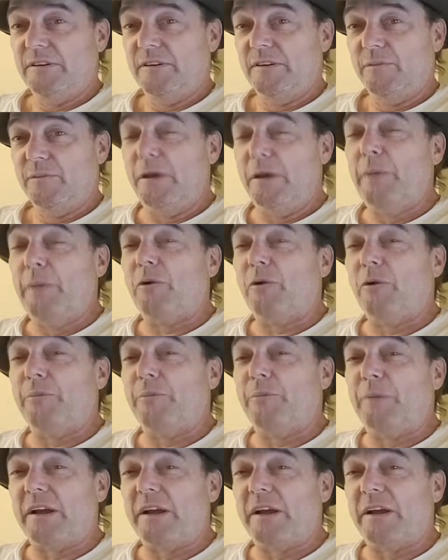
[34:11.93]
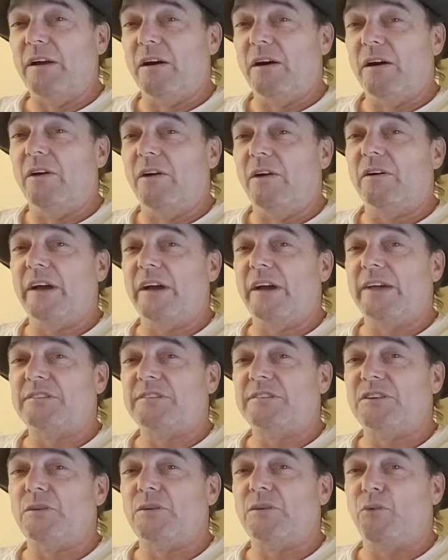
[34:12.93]
People are picking all kinds
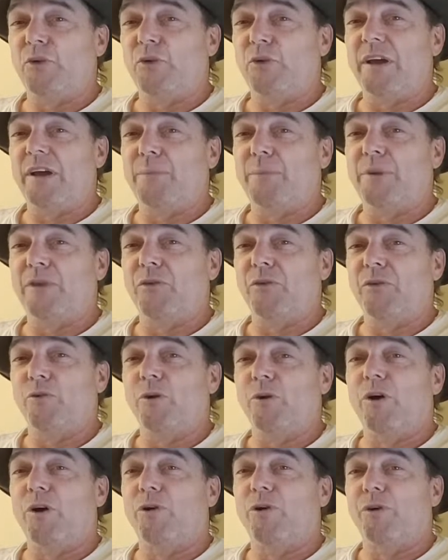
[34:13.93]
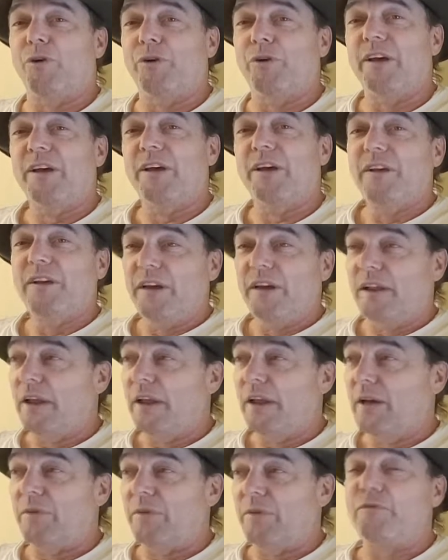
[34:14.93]
of debris up on the road and
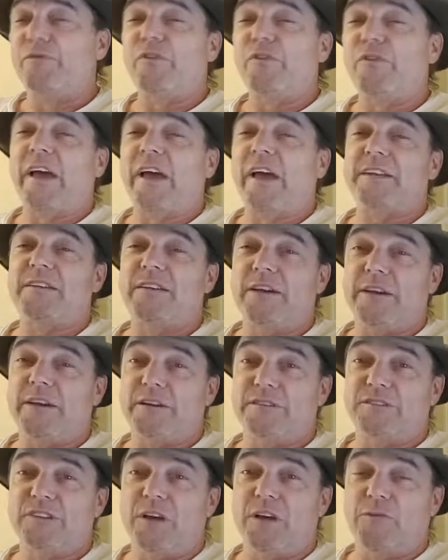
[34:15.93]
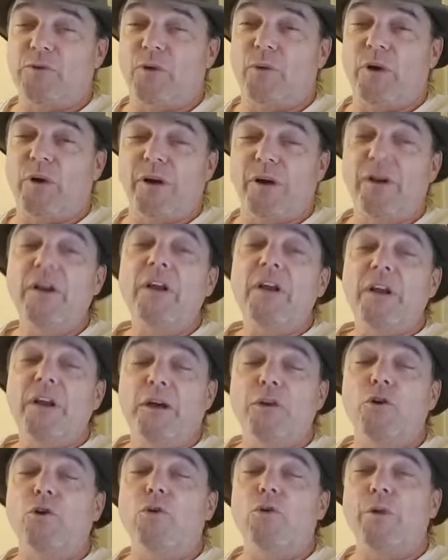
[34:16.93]
having flat tires everywhere.
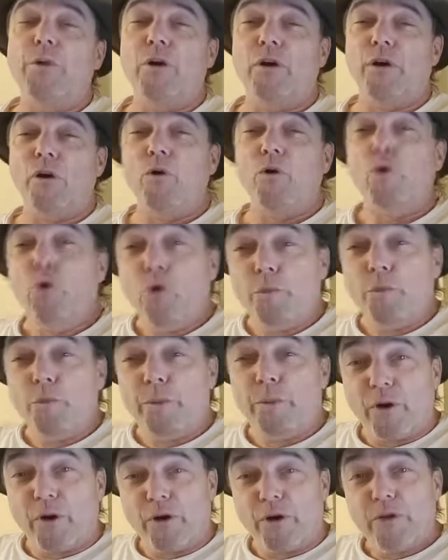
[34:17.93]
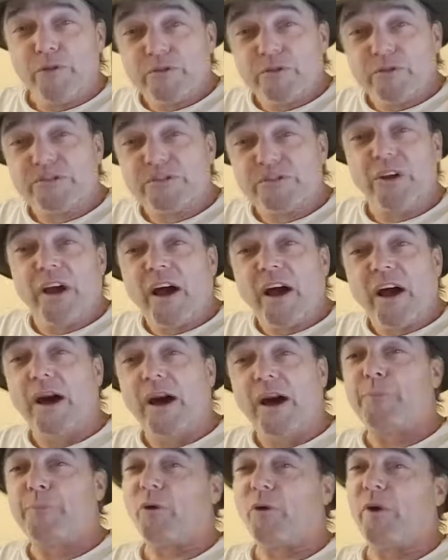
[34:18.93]
And Uber was going to
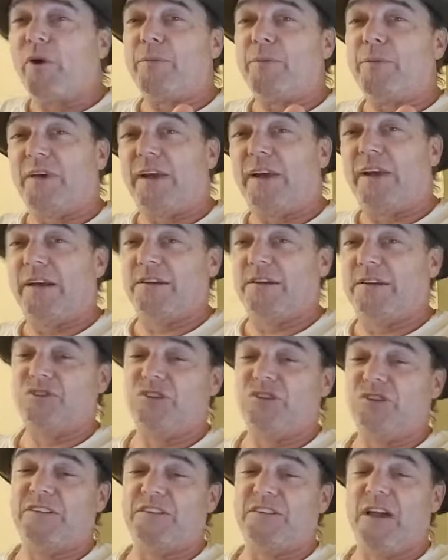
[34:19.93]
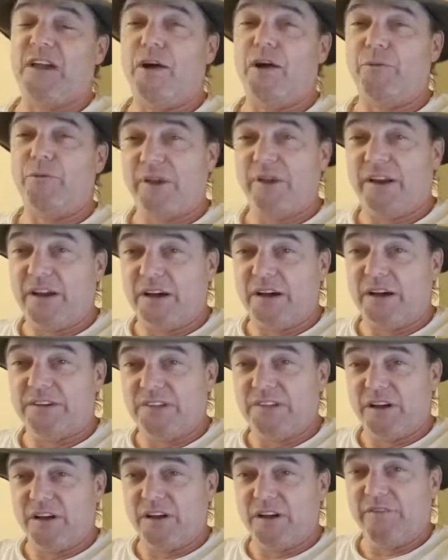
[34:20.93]
operate but had to shut down because
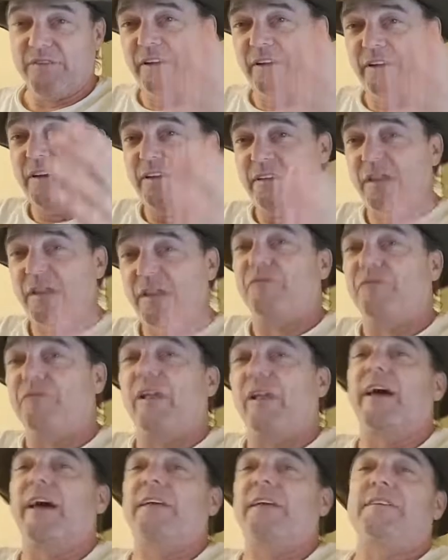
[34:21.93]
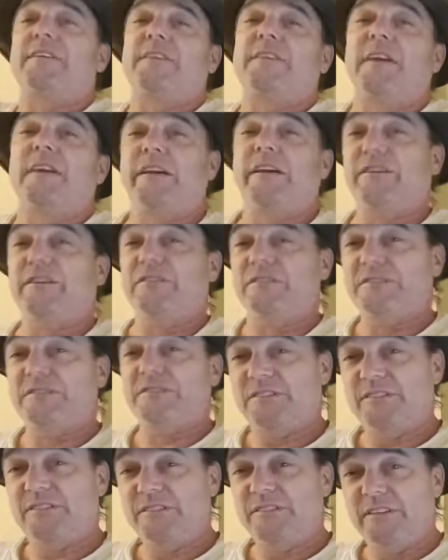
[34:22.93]
of the flat
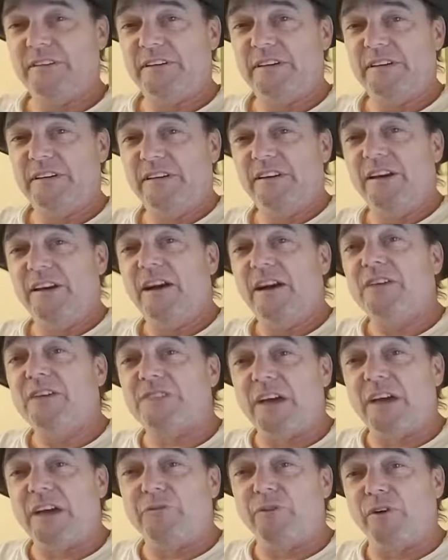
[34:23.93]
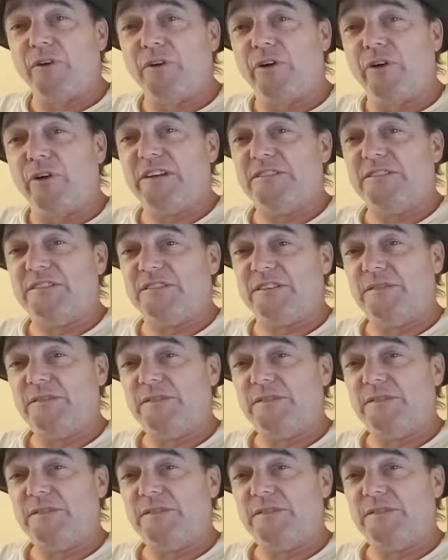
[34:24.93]
tires. How's that for crazy?